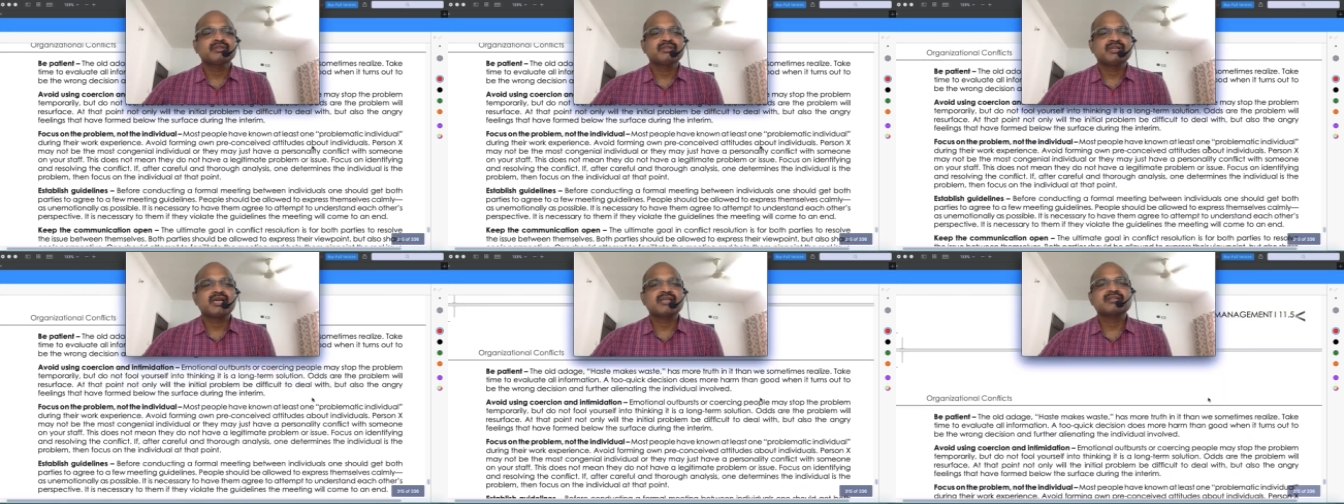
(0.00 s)

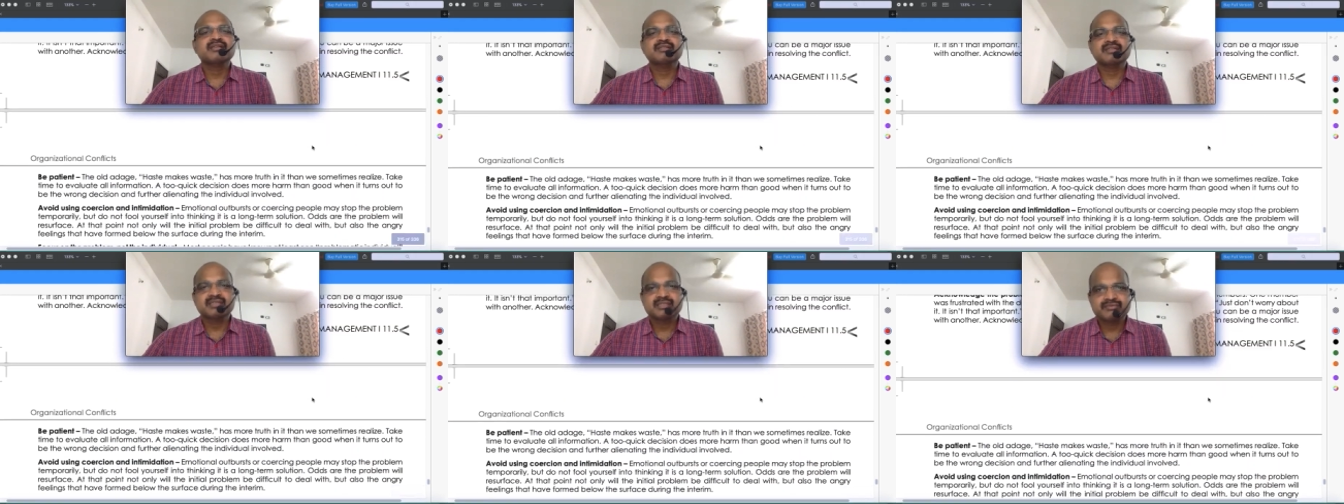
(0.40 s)
last
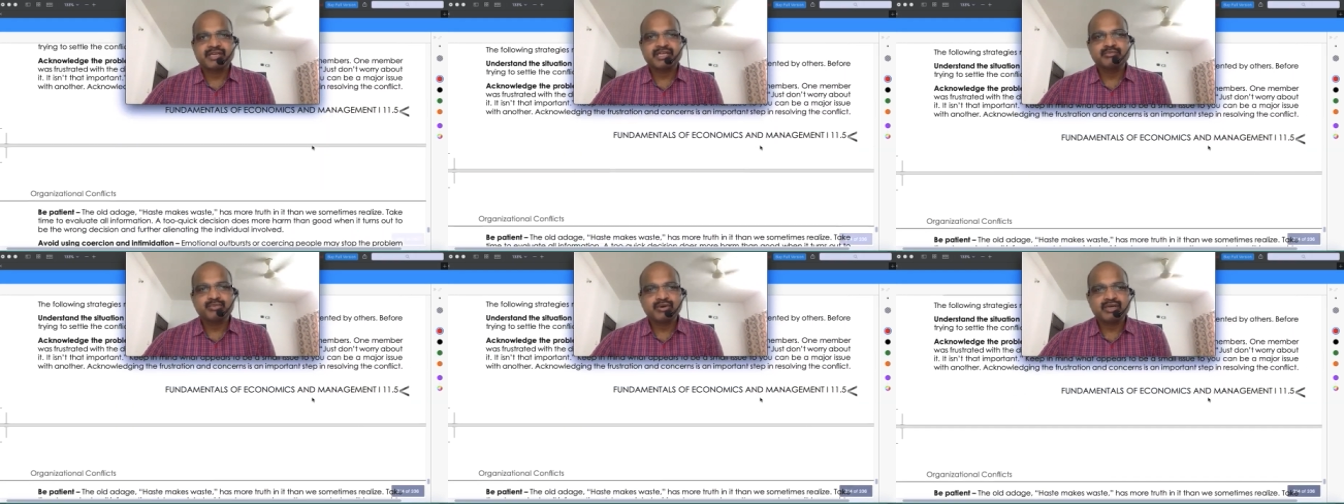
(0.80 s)
lesson is
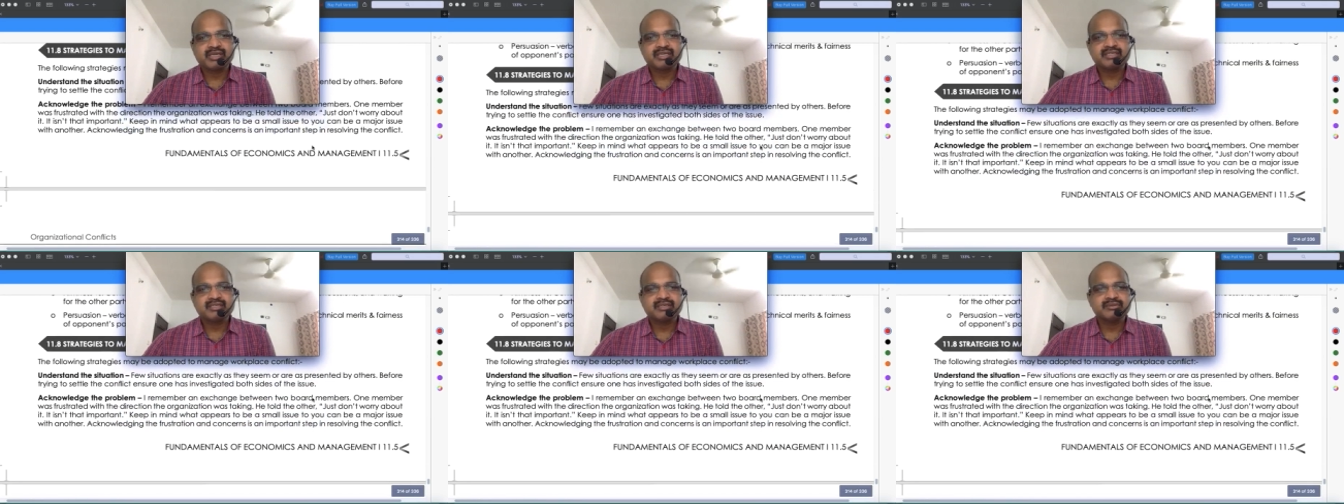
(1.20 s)
very
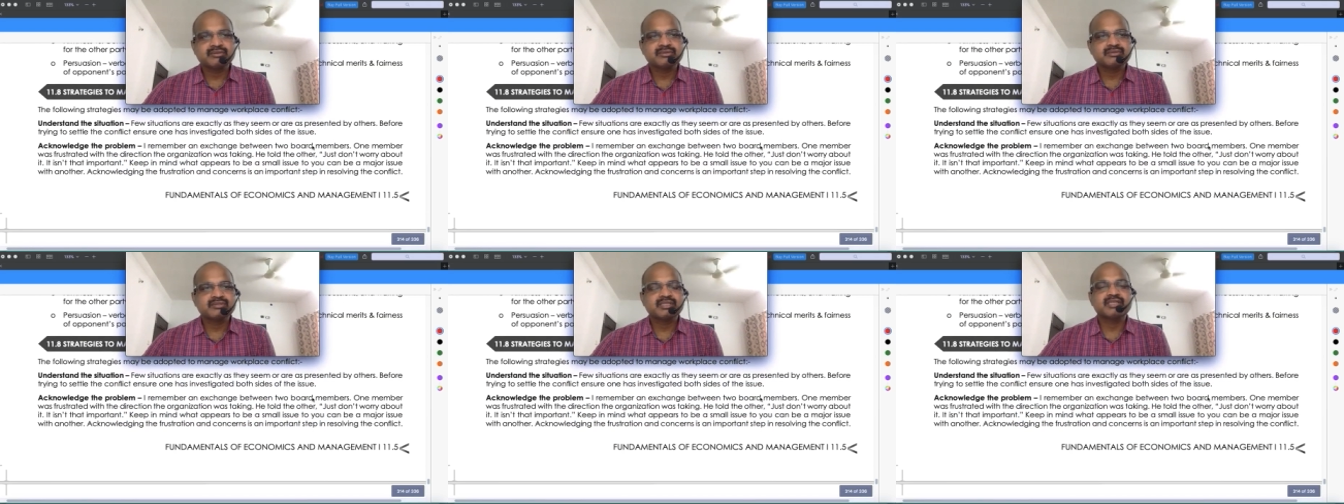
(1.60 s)
important
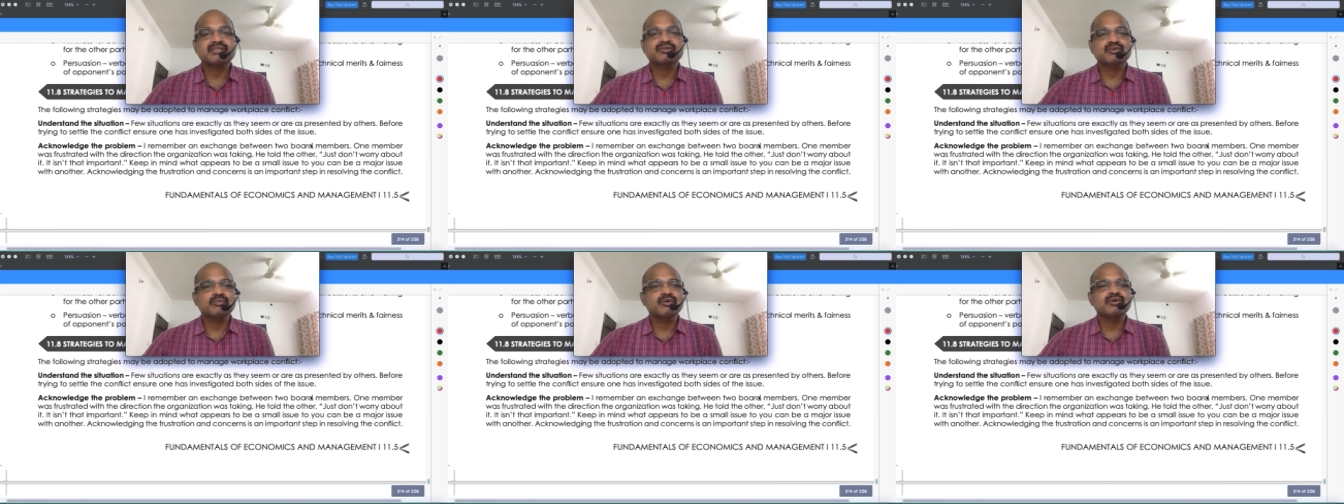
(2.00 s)
so there are
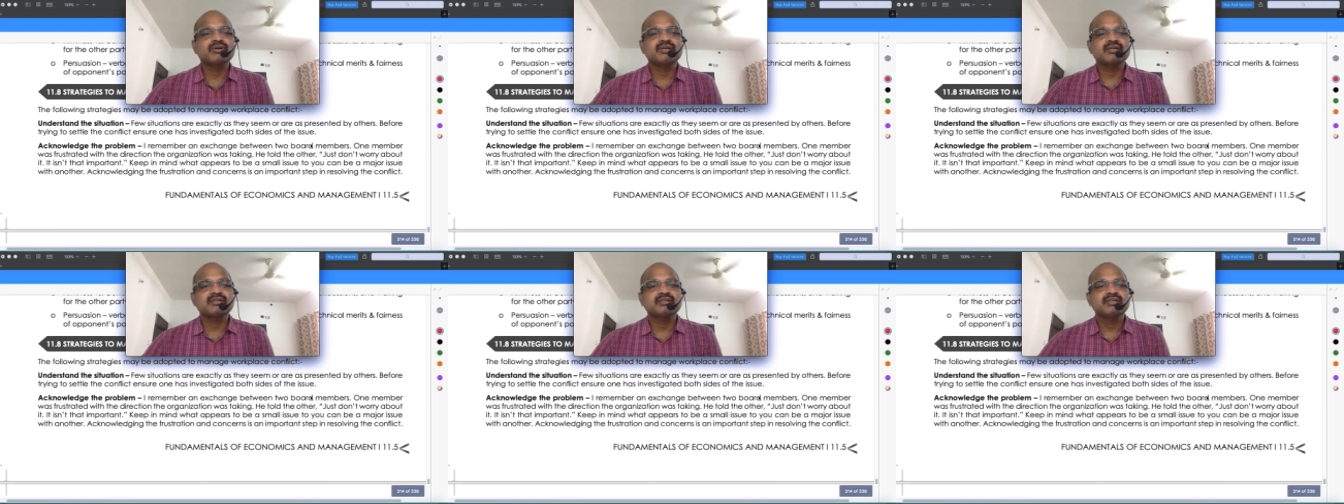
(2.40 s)
two more
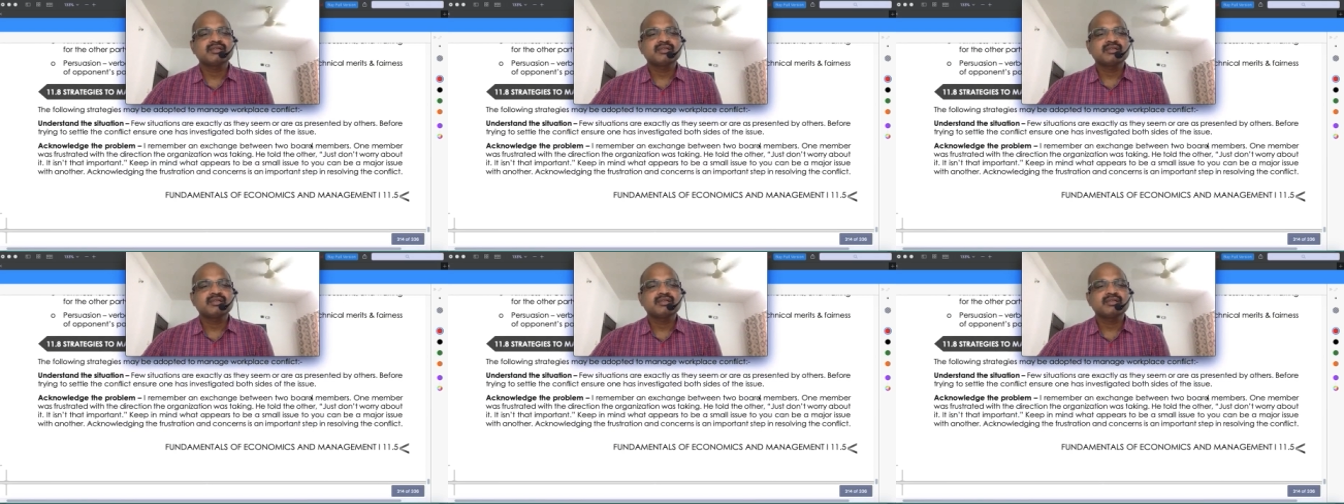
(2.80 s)
uh,